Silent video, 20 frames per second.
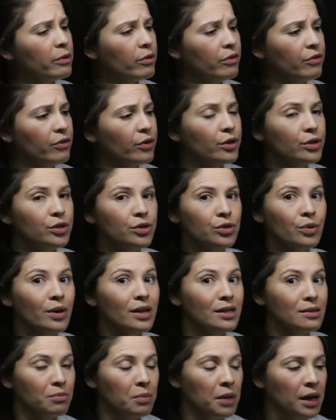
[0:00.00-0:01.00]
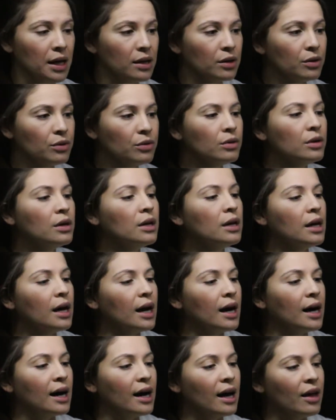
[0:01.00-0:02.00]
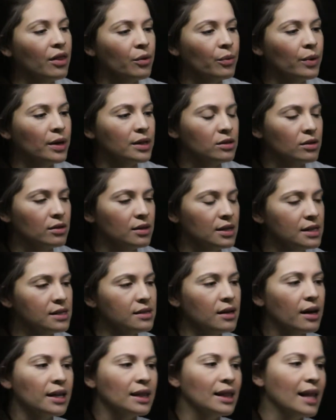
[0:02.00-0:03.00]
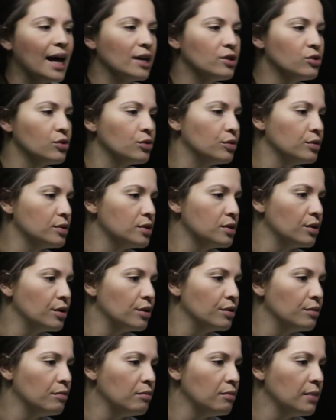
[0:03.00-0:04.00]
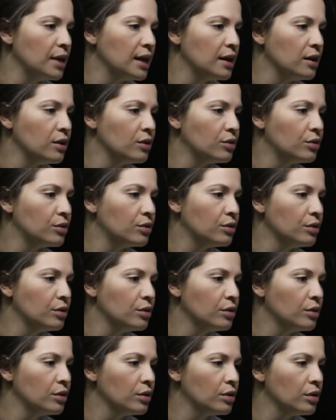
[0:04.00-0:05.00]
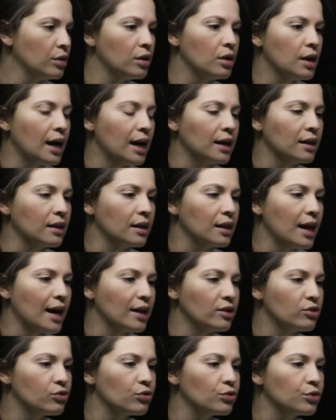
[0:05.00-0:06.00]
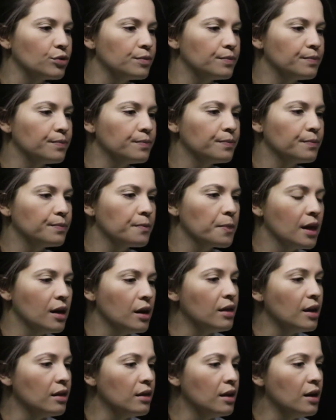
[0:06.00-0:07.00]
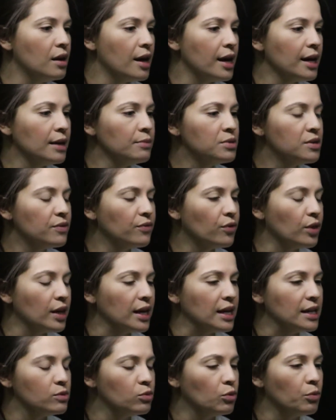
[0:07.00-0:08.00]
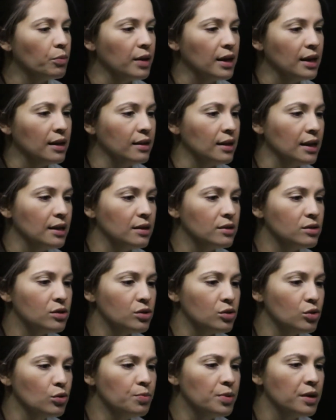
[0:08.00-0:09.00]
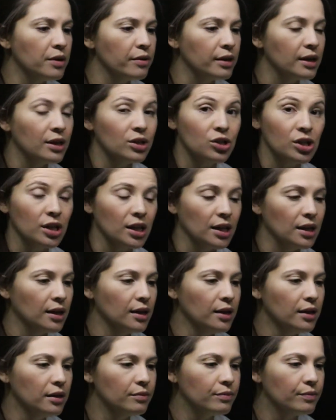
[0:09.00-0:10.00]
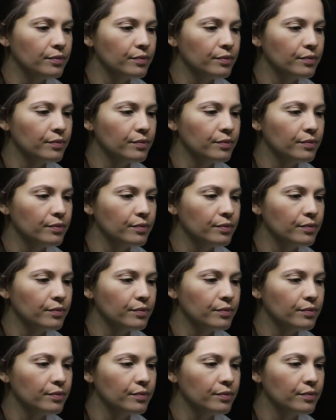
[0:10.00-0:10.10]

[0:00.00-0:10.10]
referred to as medial, and the ones on this side lateral. So medial and lateral. Then the names for these will be the superior geniculate